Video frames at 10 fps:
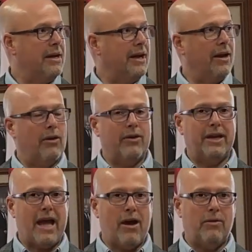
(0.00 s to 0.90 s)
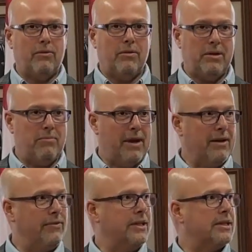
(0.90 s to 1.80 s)
and learning how it would be
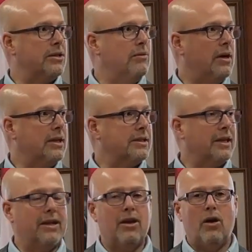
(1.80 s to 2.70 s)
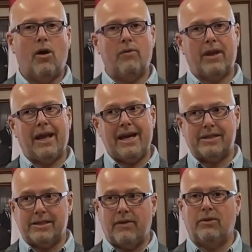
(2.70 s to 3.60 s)
benefits to us. And over the
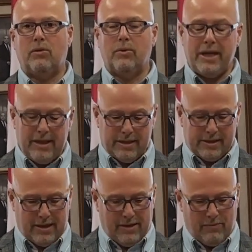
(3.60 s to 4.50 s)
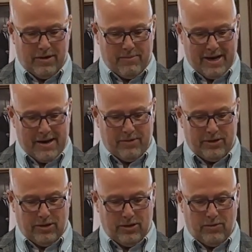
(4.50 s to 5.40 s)
last several weeks, we've been able
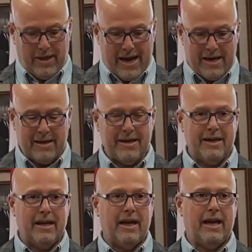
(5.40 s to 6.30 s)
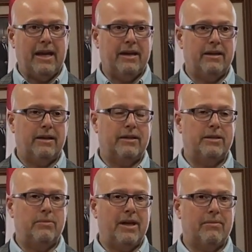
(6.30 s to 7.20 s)
to do that and
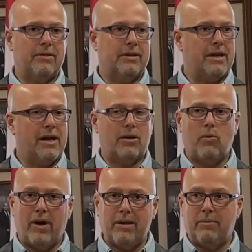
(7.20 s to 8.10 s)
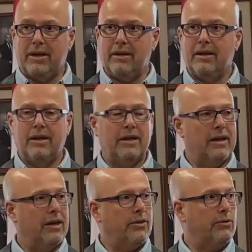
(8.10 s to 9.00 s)
to be able to talk quite a bit
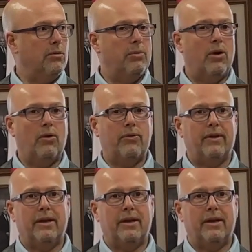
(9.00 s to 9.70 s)
through both,